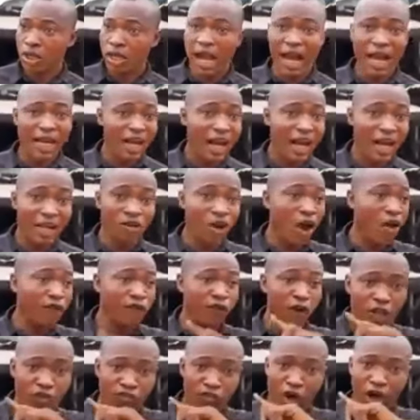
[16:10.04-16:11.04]
I cannot
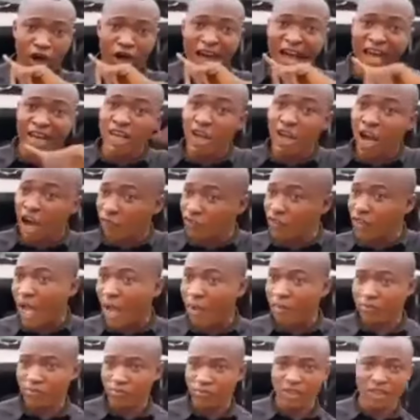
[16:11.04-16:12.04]
vote for any of
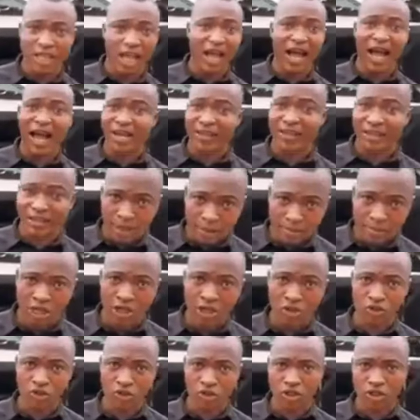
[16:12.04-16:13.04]
them. They are
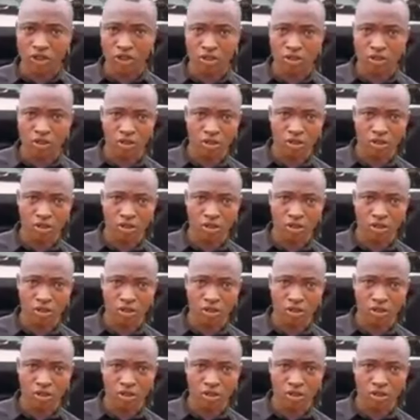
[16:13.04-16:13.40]
criminals.